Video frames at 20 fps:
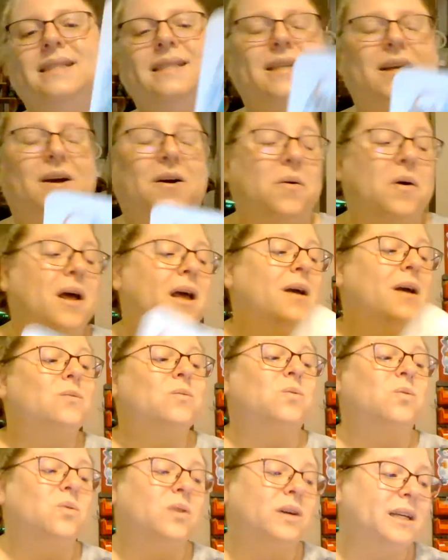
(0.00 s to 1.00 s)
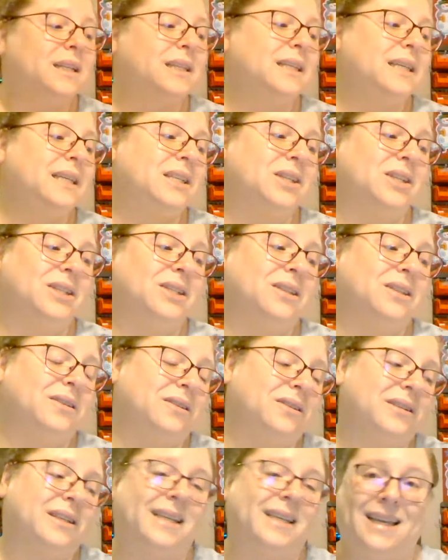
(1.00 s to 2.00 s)
So really good
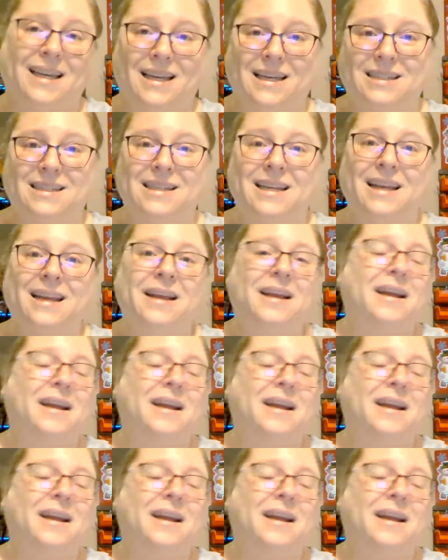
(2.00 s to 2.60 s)
little kit.